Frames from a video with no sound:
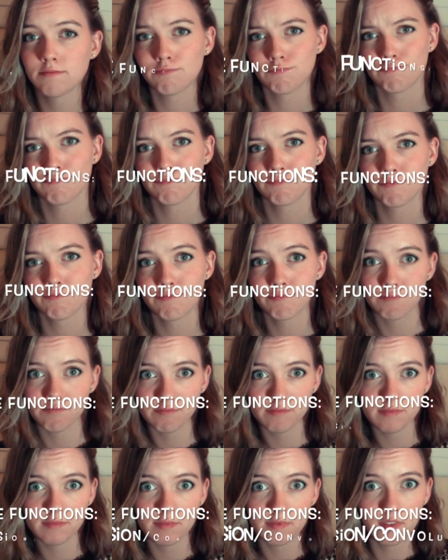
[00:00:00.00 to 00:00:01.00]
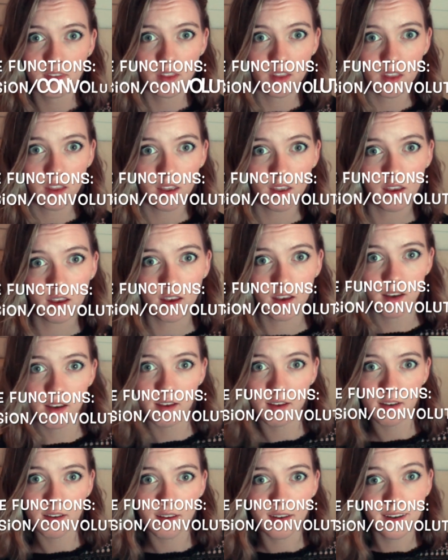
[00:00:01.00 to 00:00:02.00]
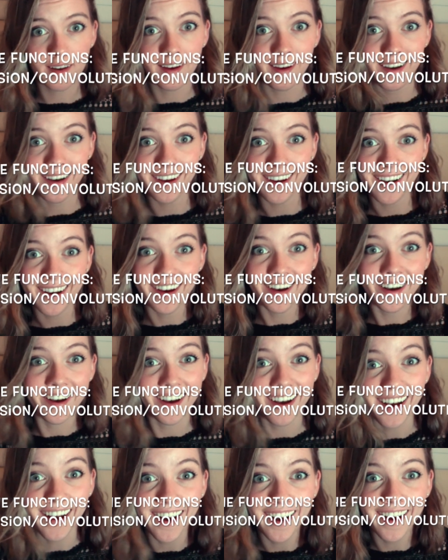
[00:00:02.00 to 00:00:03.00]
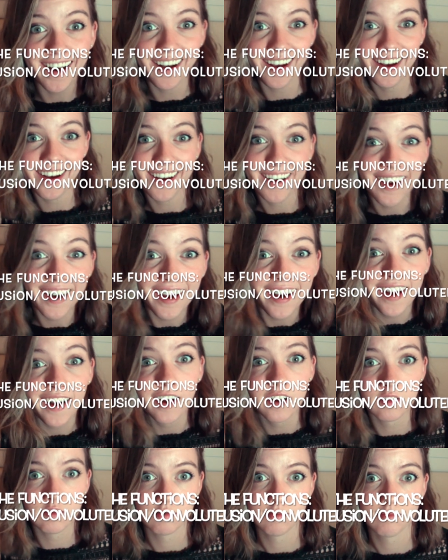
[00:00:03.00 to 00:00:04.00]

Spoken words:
Molly, the person who talks about things.